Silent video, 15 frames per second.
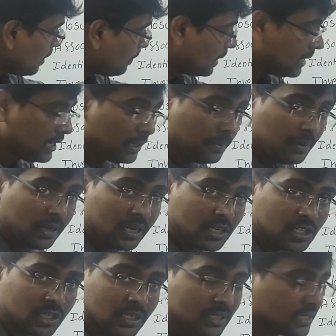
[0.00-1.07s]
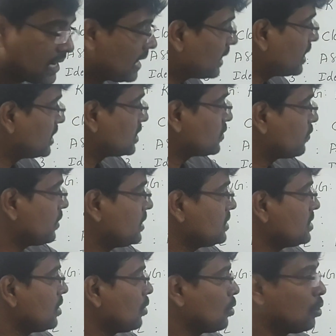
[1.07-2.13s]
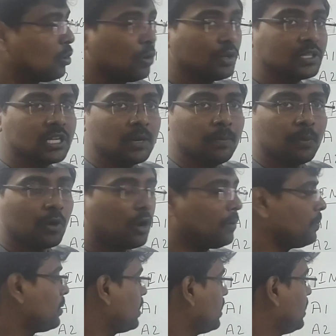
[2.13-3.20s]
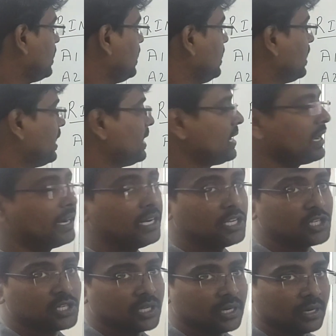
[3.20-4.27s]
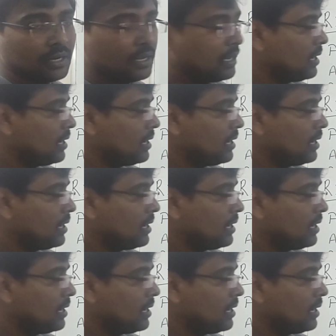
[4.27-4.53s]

Multiplication satisfies the closure property like addition.